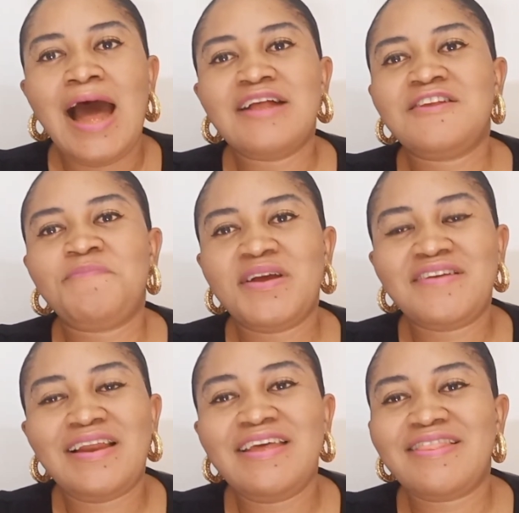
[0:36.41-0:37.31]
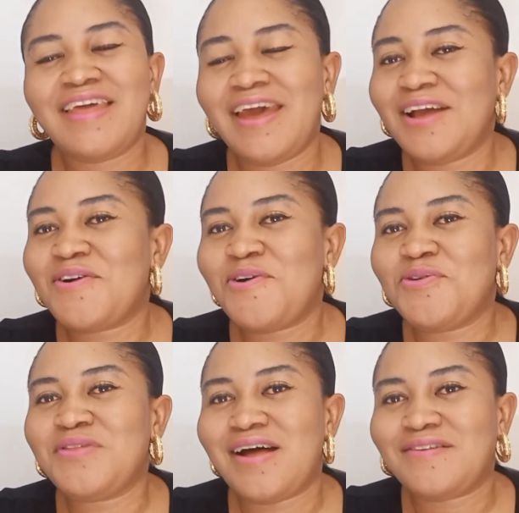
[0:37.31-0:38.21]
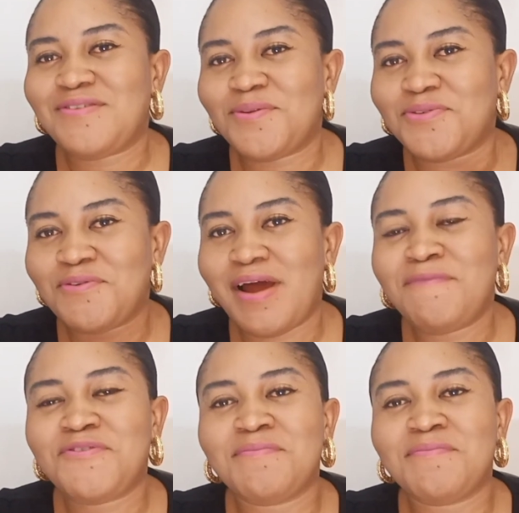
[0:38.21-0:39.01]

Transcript: and specially thank all that subscribed